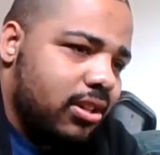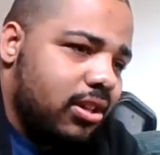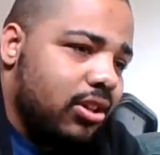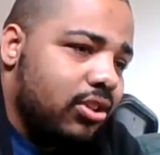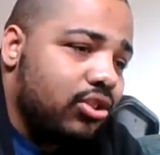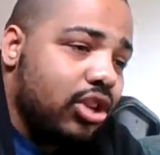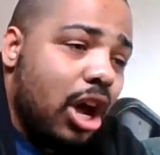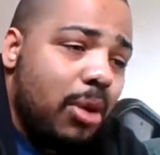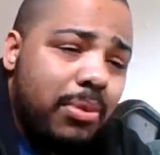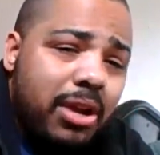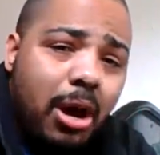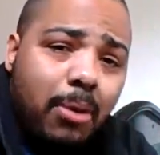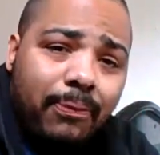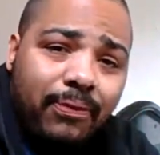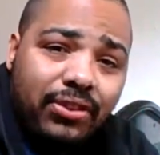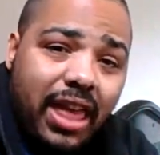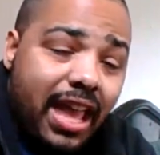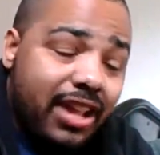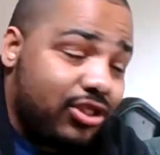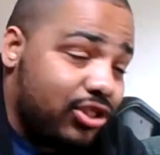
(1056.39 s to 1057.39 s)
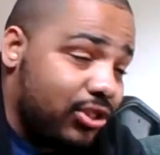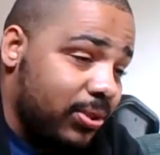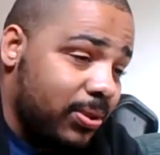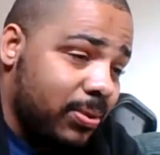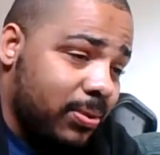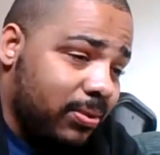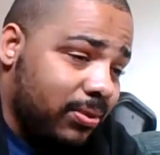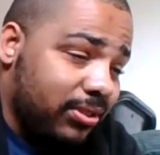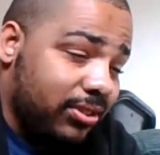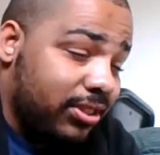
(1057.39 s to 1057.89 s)
So I'll be up for that
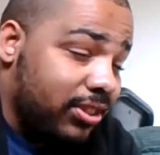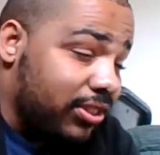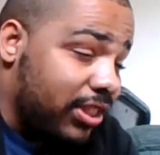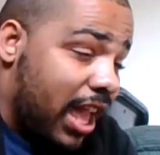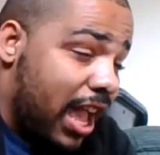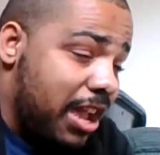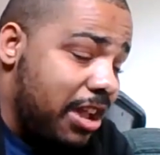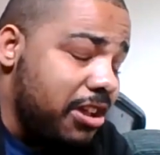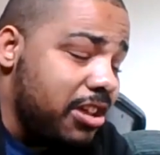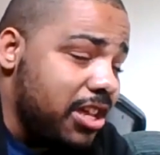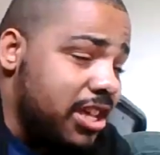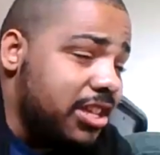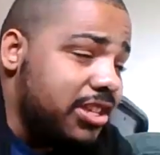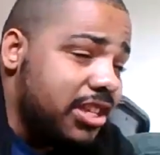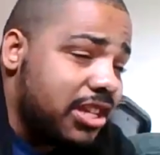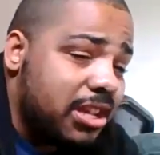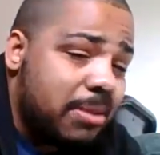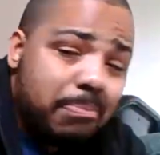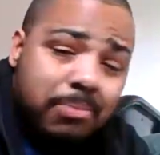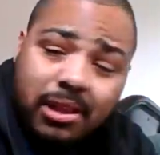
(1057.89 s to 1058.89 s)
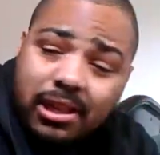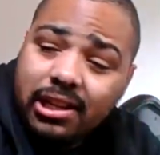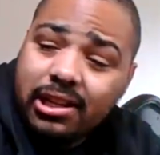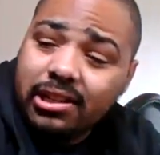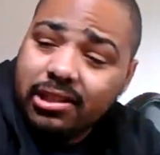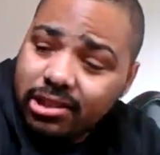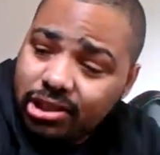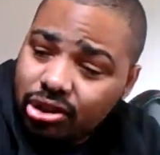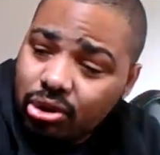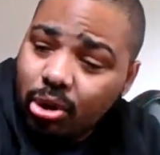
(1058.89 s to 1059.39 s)
too. That is a
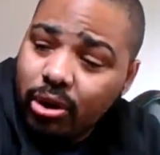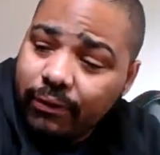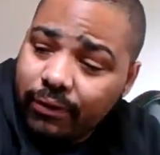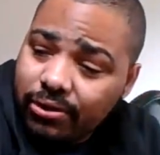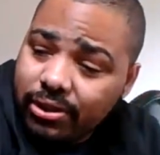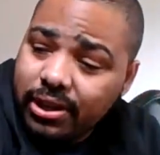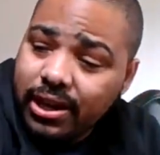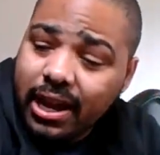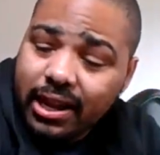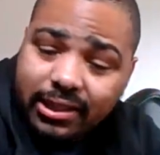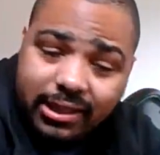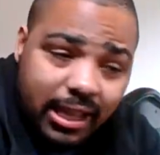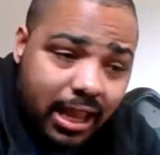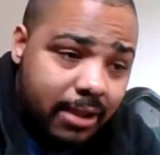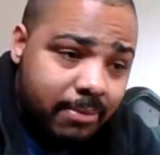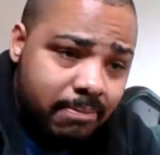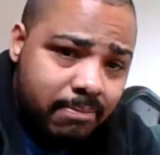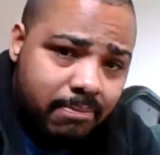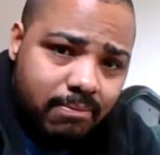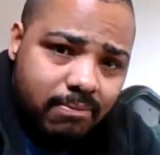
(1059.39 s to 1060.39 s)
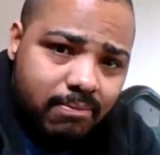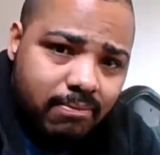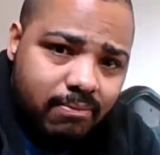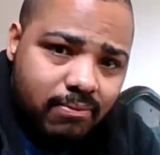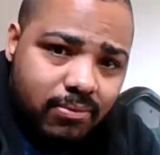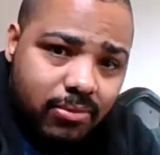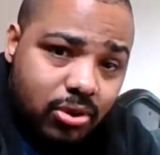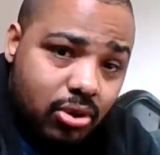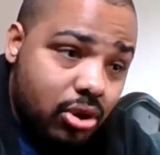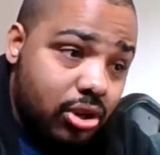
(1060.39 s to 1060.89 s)
compelling story for the next game,
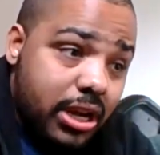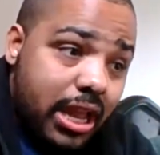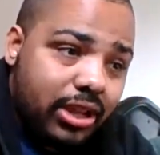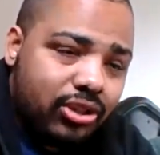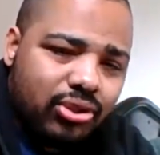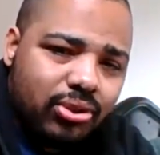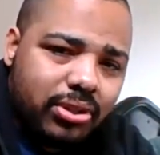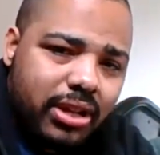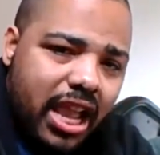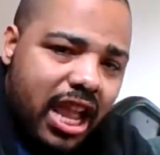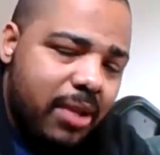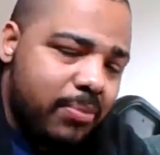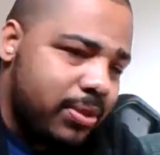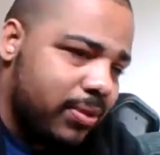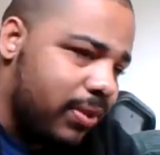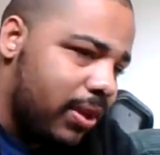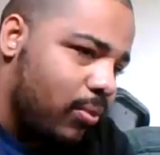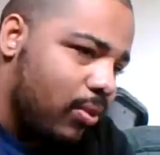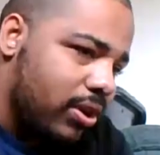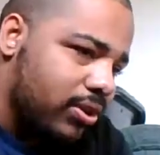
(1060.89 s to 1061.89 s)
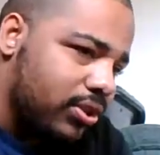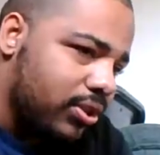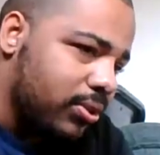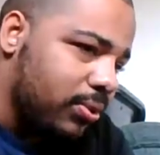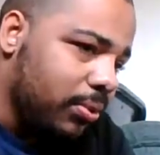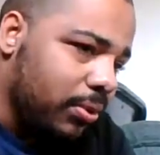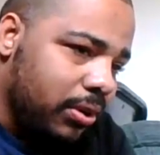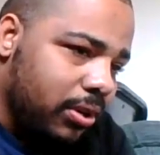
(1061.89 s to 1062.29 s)
or next two games if they want to.